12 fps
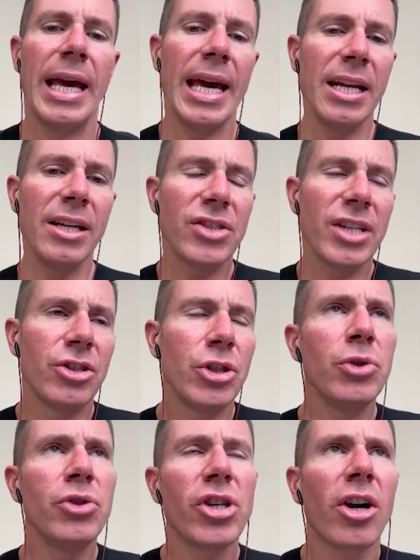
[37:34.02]
And
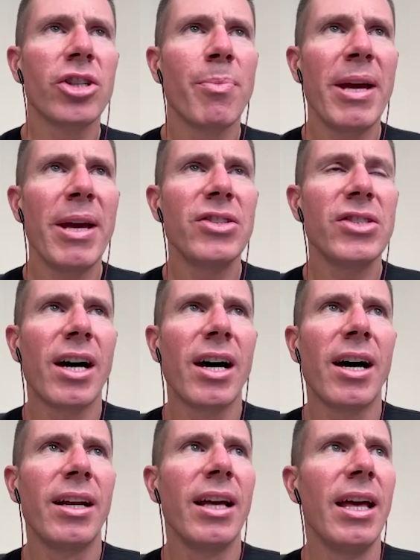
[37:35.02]
do you charge based
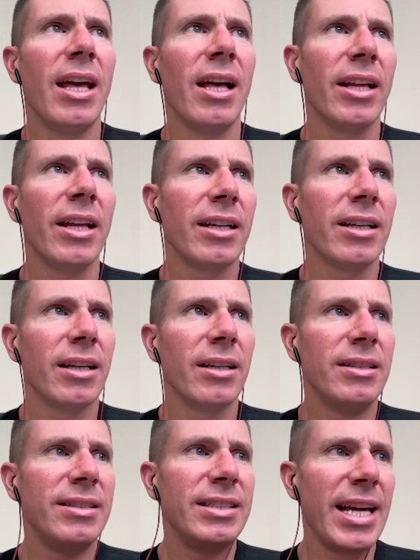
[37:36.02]
on like
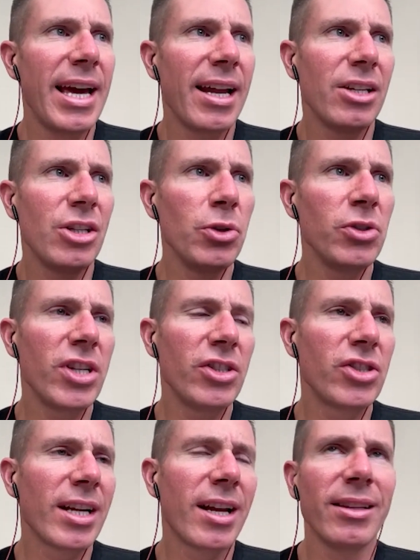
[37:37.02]
data
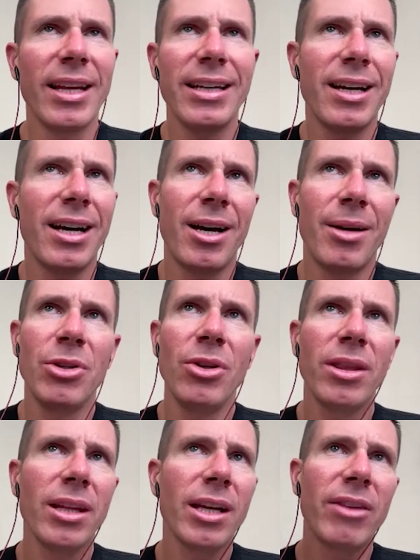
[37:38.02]
usage, kind of like
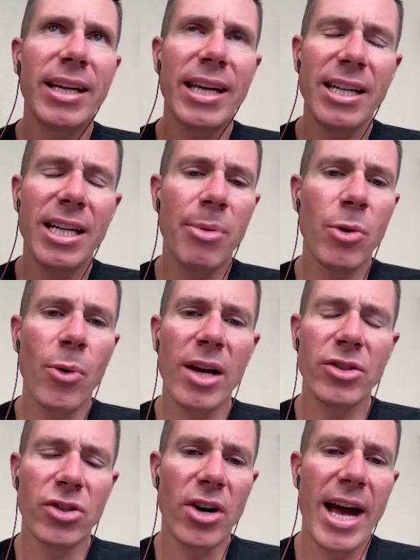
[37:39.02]
you think of like
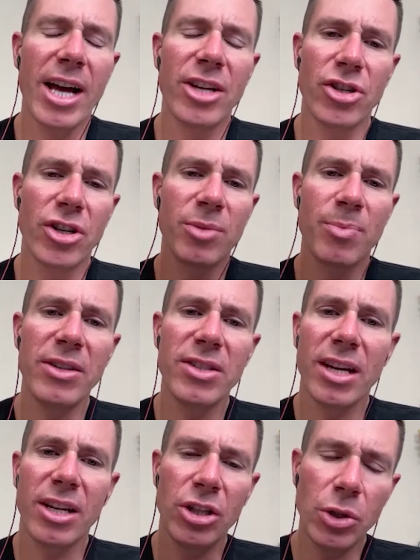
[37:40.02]
AWS or Azure, it's
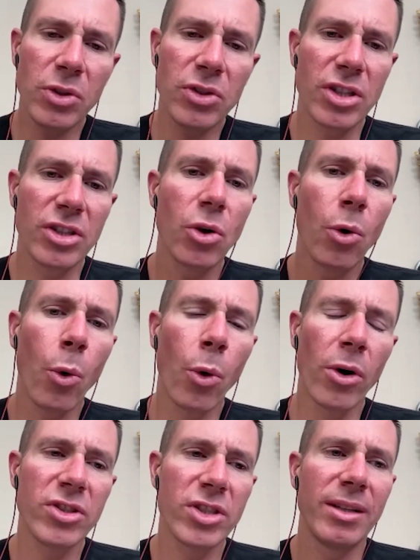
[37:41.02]
based on usage,
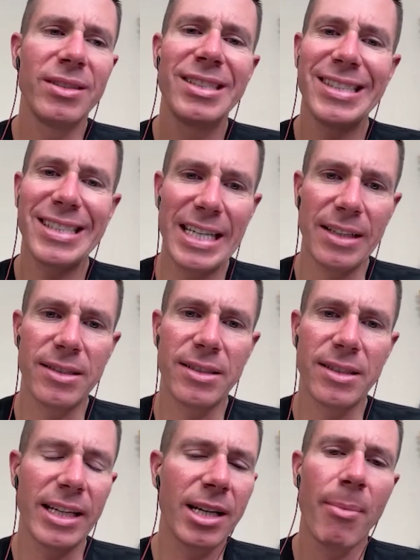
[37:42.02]
or is it
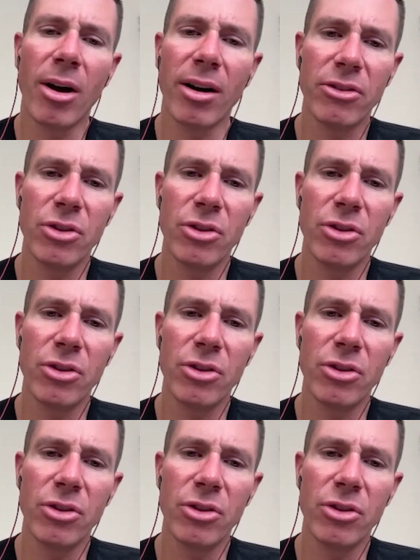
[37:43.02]
seats, like amount of